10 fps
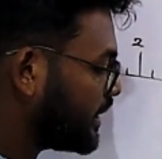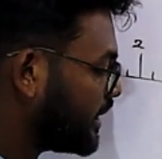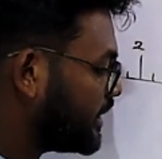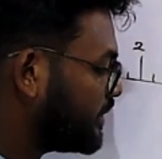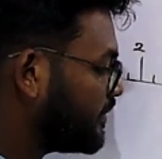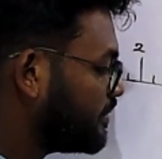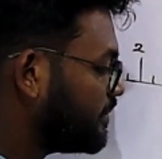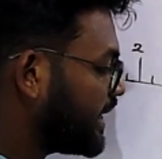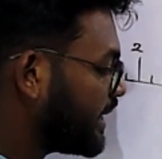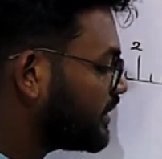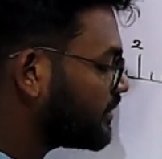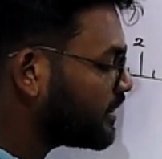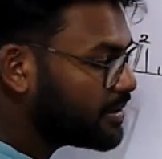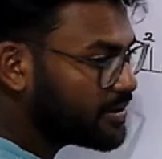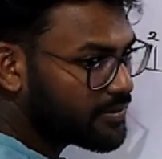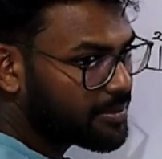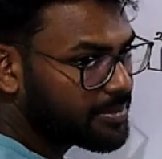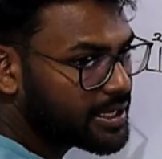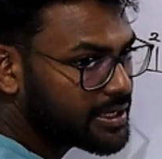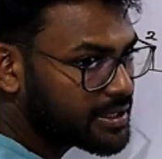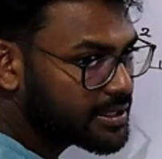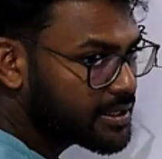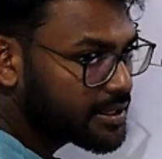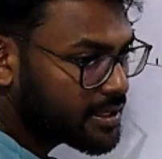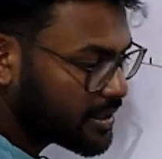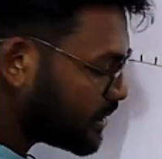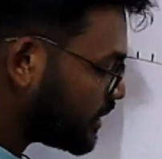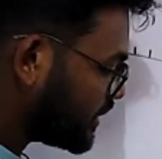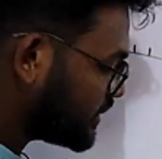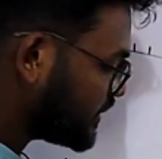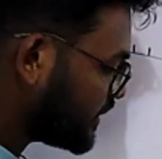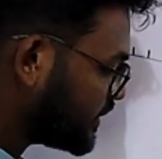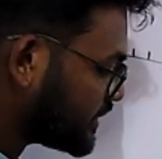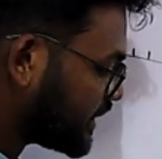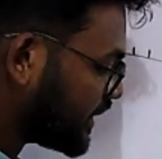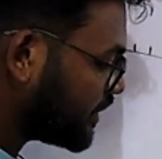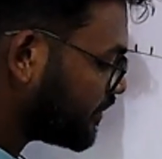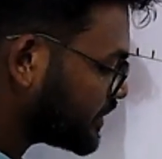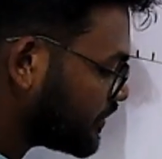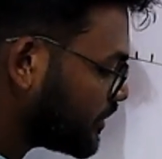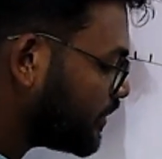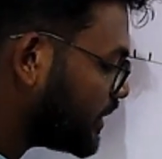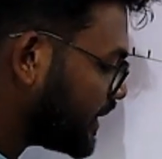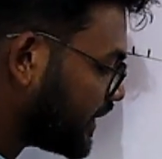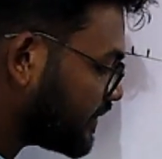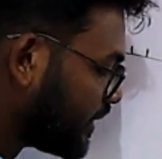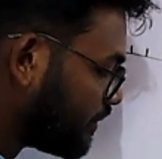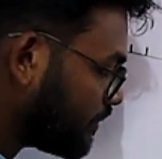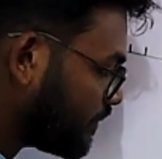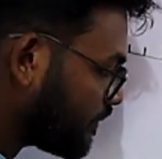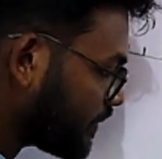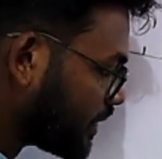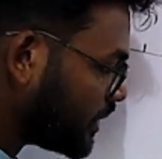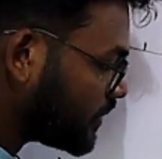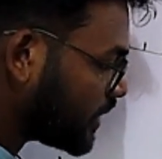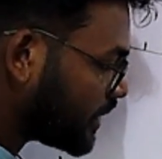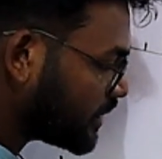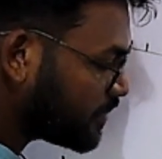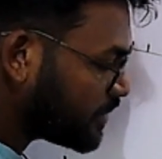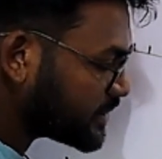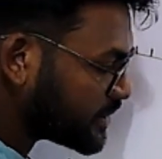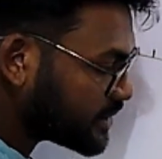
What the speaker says: it will be having will be 1 meter. Let's say the standard measurement will be the SM into 100%.